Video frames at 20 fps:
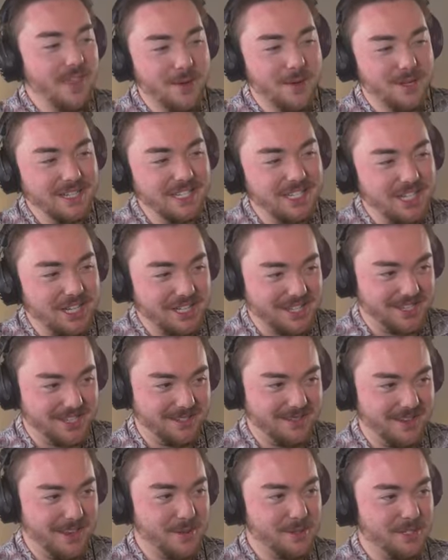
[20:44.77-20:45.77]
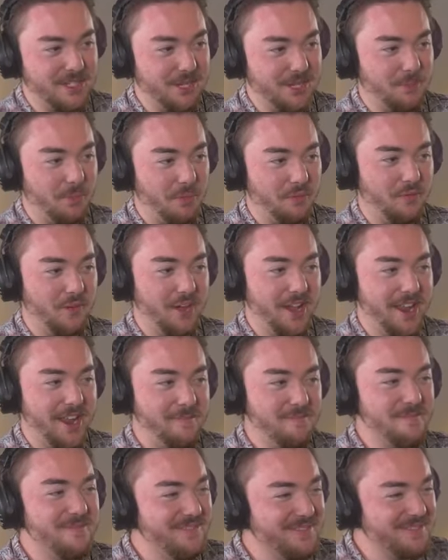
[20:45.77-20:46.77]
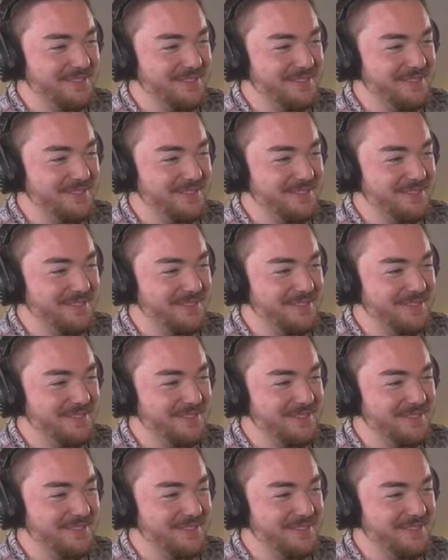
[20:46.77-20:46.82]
It was just, it was super fun.